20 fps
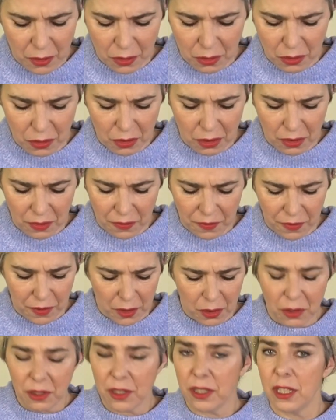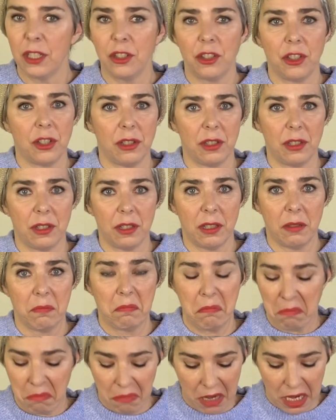to do a few stitches,
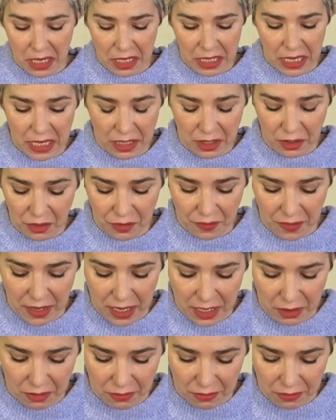and then it's fine